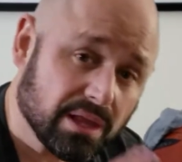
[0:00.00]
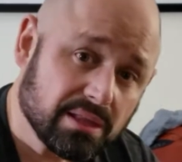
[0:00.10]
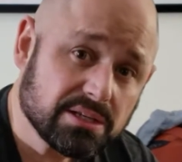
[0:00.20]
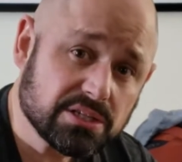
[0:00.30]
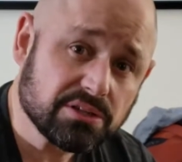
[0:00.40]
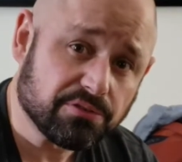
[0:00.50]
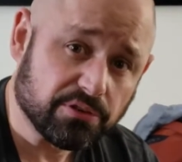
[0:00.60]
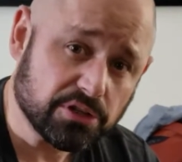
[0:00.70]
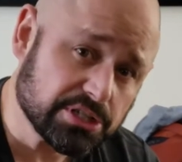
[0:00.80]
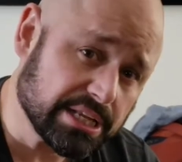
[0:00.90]
This is the
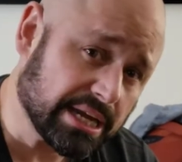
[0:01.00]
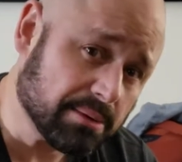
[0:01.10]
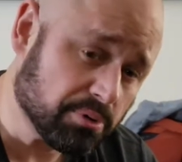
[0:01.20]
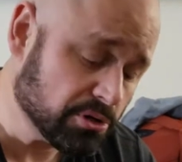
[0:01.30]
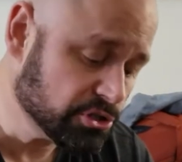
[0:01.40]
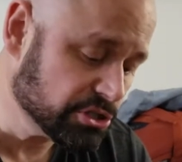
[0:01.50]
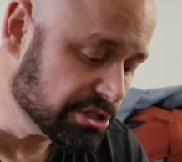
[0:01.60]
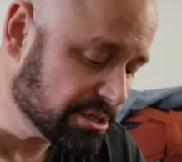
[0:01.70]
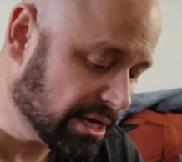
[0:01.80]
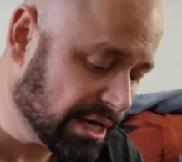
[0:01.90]
first thing I
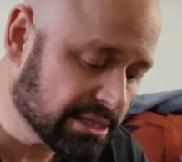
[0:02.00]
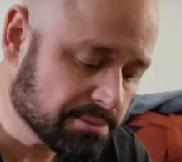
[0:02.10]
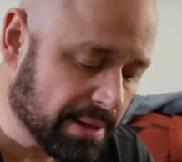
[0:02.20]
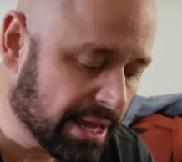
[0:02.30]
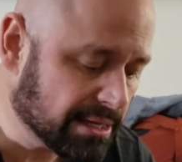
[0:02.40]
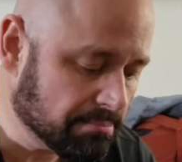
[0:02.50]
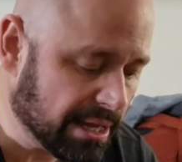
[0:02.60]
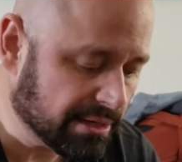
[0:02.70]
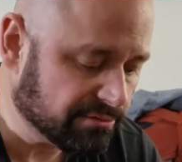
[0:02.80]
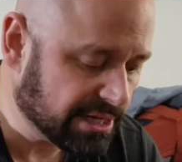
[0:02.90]
purchased. I got this back in
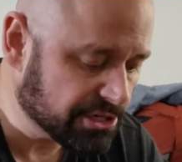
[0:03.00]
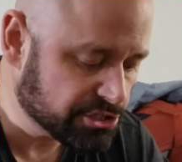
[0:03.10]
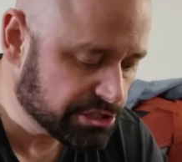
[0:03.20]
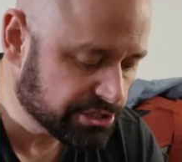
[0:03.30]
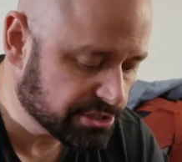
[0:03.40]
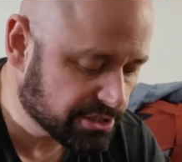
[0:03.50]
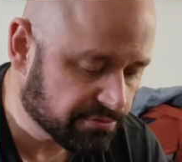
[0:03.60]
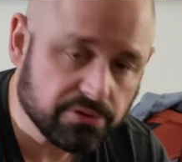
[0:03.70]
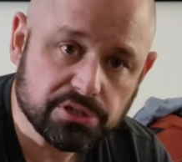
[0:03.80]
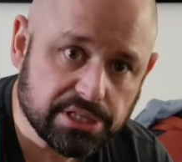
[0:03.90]
May of last year. It's the
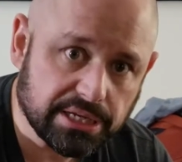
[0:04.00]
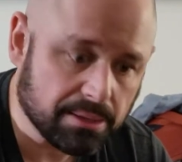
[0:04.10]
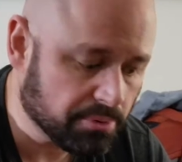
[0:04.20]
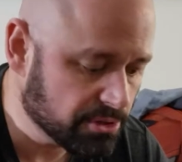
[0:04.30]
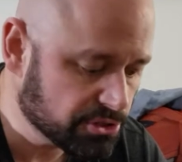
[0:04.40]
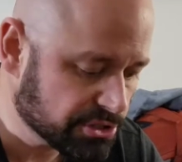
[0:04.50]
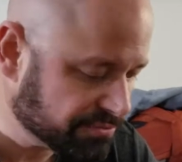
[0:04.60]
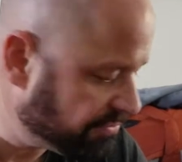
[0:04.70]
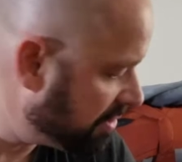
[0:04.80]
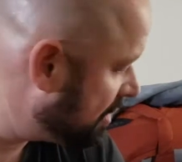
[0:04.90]
first thing I purchased
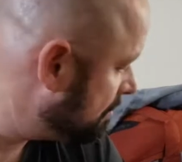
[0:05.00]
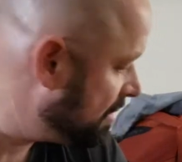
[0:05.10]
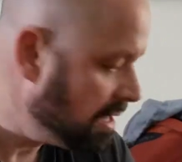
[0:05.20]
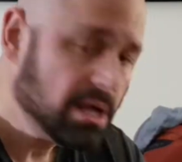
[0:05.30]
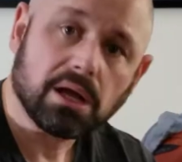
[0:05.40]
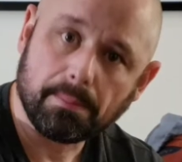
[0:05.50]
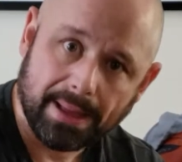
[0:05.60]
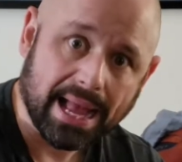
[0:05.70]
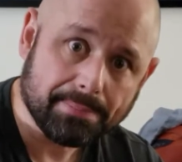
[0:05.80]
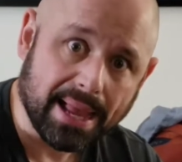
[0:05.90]
from a
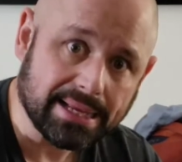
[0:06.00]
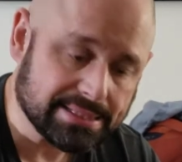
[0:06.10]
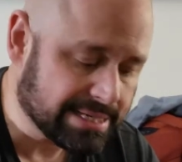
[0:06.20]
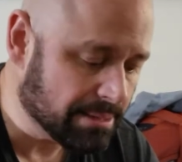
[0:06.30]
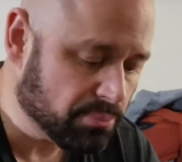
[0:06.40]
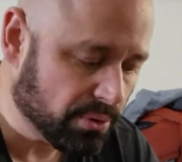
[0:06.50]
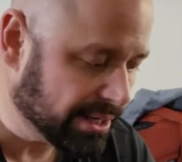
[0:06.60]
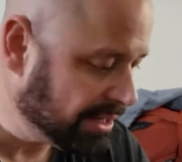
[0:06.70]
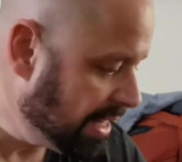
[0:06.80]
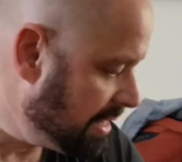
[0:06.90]
backpacking
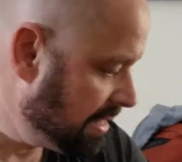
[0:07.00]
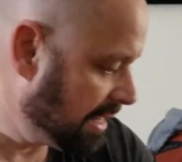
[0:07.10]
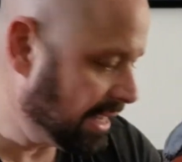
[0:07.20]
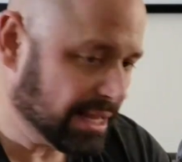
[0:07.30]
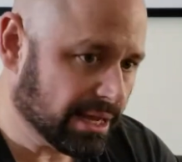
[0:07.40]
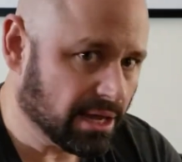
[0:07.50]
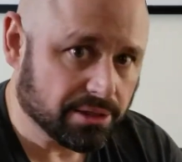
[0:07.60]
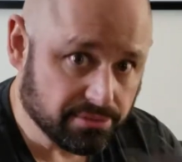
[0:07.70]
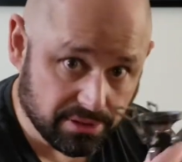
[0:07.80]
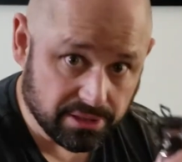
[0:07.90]
standpoint.
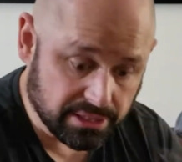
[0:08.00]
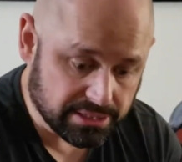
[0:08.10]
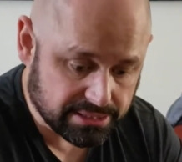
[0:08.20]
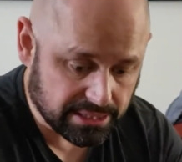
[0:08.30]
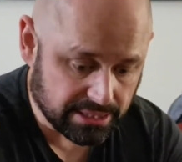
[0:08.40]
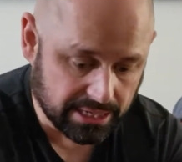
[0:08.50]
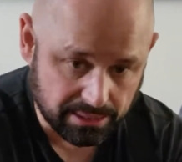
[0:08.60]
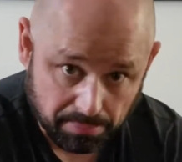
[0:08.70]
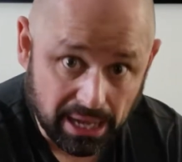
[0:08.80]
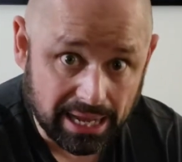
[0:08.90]
Other than this and
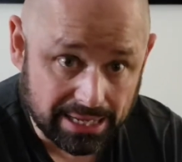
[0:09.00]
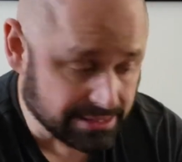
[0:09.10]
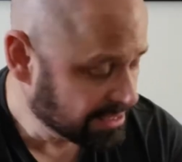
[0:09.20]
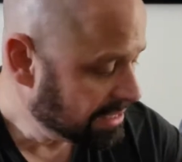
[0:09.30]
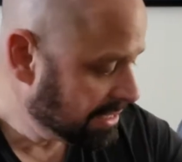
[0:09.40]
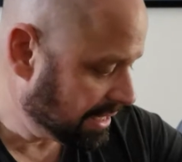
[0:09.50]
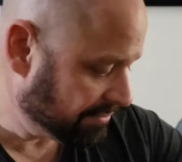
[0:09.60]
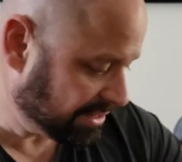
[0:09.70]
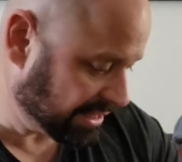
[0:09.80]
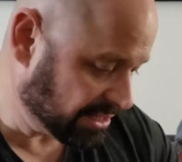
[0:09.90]
a pot,
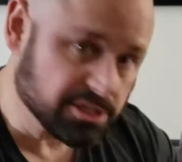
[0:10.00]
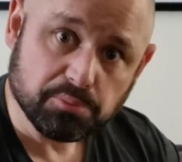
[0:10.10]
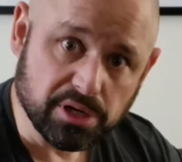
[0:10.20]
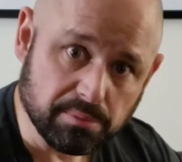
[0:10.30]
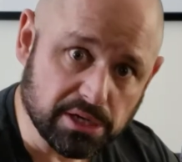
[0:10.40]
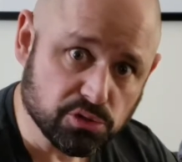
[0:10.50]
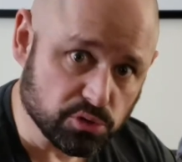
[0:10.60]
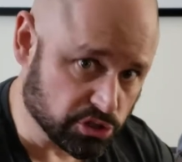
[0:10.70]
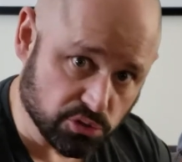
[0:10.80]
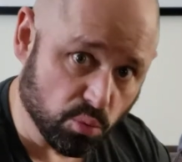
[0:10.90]
everything else pretty much
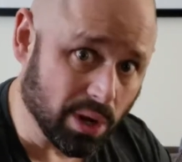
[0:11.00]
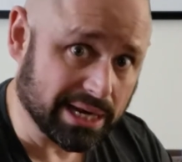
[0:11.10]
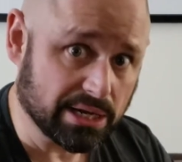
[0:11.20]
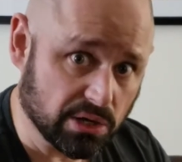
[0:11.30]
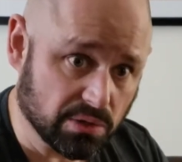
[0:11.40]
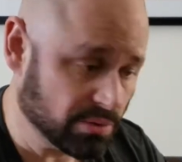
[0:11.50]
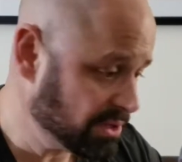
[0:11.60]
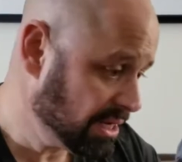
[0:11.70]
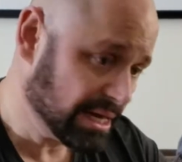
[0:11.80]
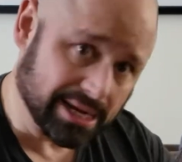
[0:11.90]
was just what I owned.
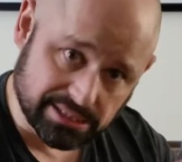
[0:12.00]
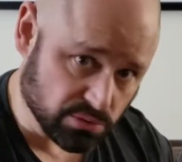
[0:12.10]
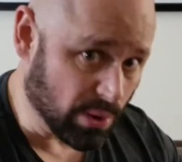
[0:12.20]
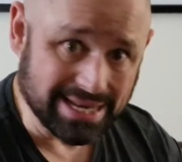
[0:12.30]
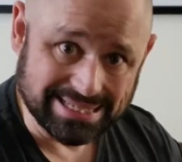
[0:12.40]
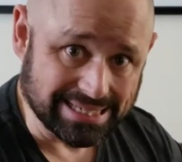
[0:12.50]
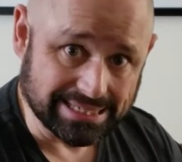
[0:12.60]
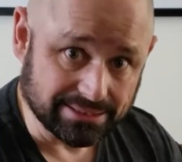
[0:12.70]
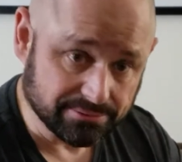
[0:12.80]
I just went and did it.